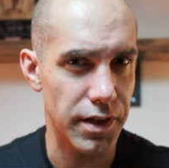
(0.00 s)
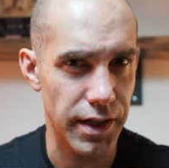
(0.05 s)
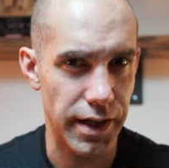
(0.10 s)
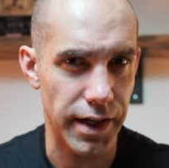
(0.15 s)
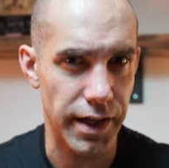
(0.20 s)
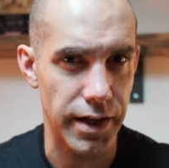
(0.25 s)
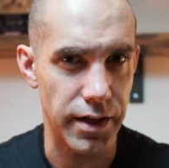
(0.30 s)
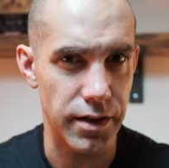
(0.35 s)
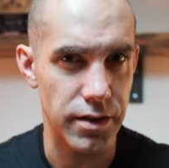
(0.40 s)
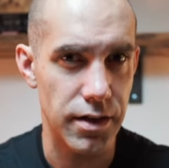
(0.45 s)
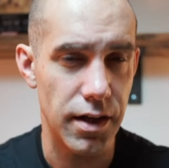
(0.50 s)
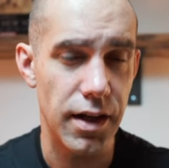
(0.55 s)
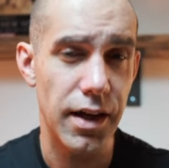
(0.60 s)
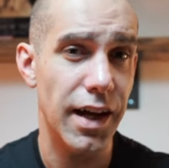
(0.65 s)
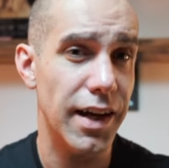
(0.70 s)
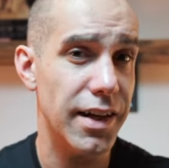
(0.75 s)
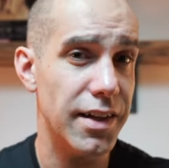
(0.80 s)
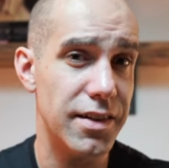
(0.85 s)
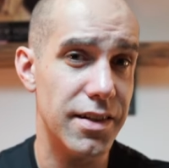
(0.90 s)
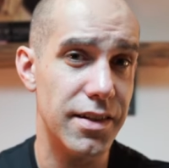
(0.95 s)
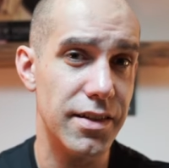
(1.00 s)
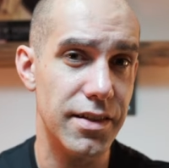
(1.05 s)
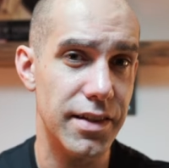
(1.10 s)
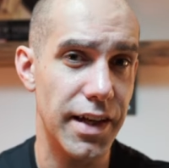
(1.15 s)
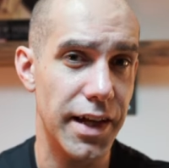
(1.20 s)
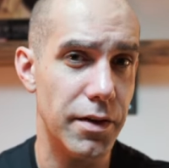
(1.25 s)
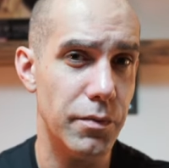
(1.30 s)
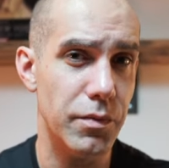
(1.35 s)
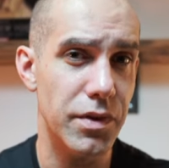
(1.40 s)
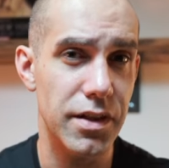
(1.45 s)
the case, and it's the
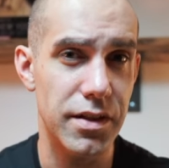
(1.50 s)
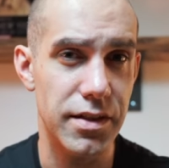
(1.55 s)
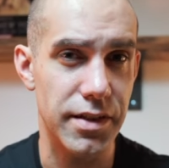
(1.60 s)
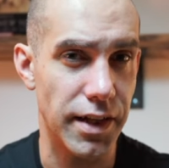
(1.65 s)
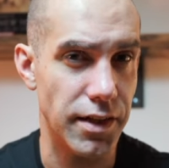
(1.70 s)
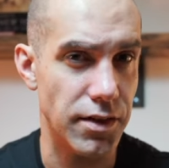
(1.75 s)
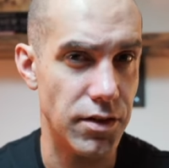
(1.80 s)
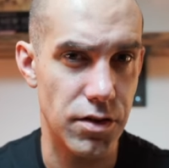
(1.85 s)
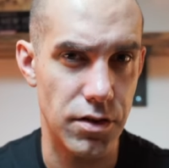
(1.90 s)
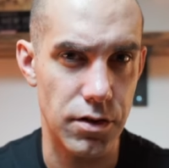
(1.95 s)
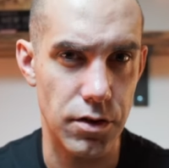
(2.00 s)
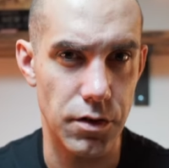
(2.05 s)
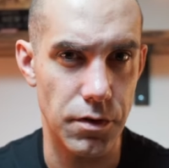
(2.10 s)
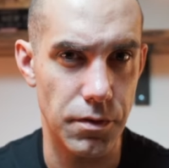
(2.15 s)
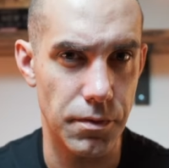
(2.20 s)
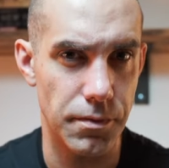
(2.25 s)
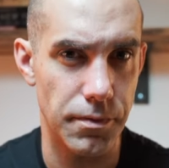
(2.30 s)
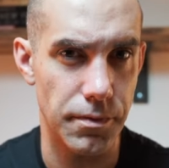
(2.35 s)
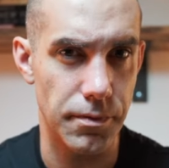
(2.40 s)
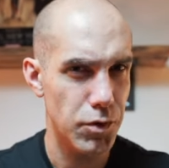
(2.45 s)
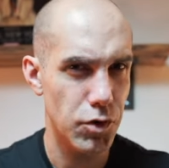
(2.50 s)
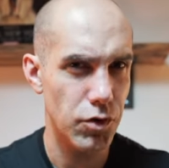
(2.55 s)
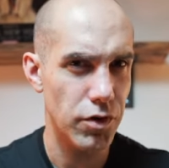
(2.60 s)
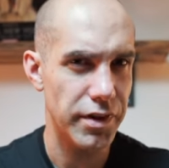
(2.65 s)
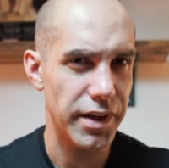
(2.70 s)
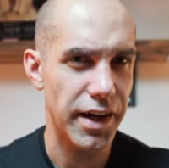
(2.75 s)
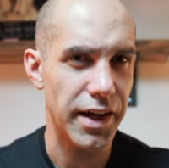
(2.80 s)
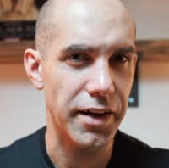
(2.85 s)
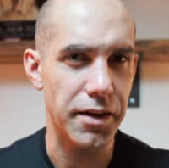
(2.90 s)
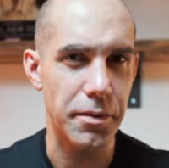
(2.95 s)
same with the Sense 2. More
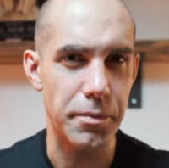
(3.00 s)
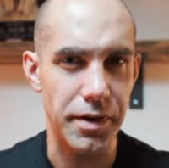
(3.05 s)
on that in a